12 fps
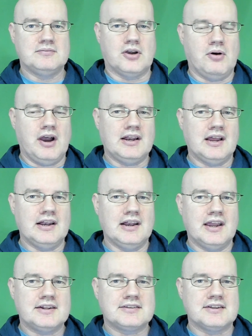So while I
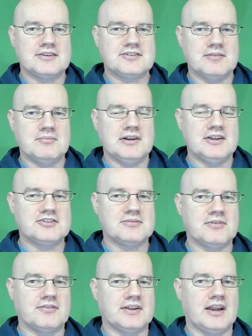like the
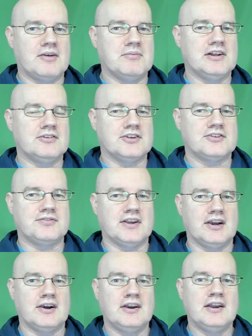symbolism of the armillary
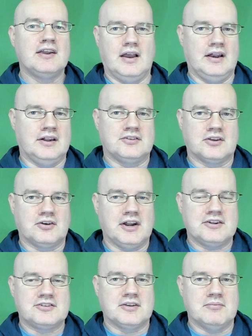sphere, and it's a
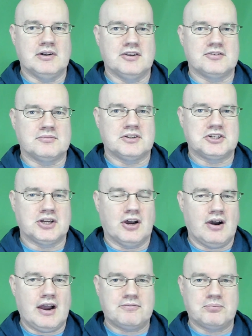great symbolism to
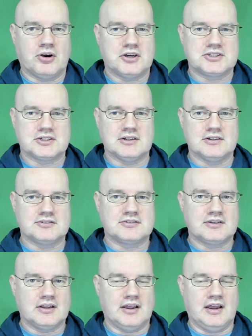show off
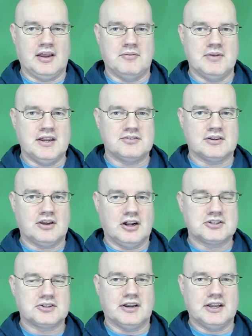Portugal's amazing
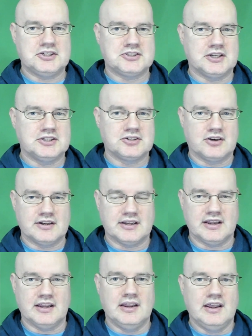culture and history during
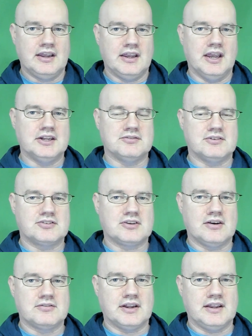the age of
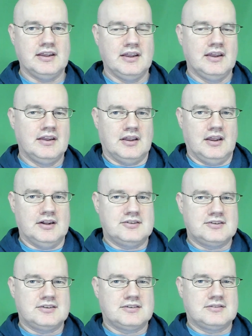discovery,
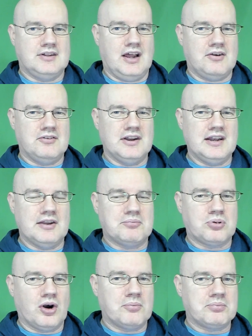it's not really
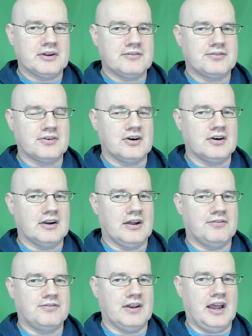appropriate for
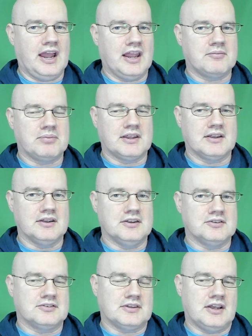a flag,
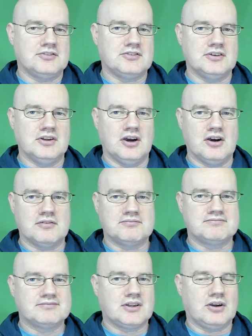because as you know,
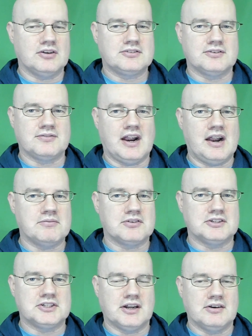coats of arms
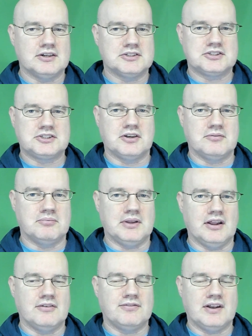in general just shouldn't
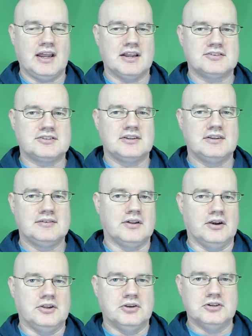be on flags.
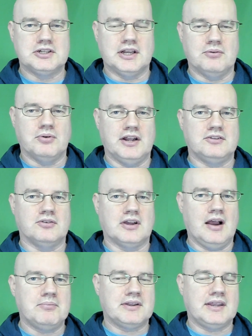They're usually way too
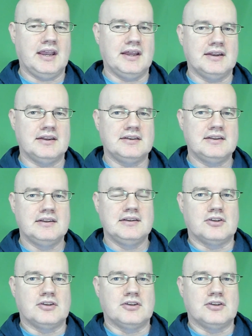complicated.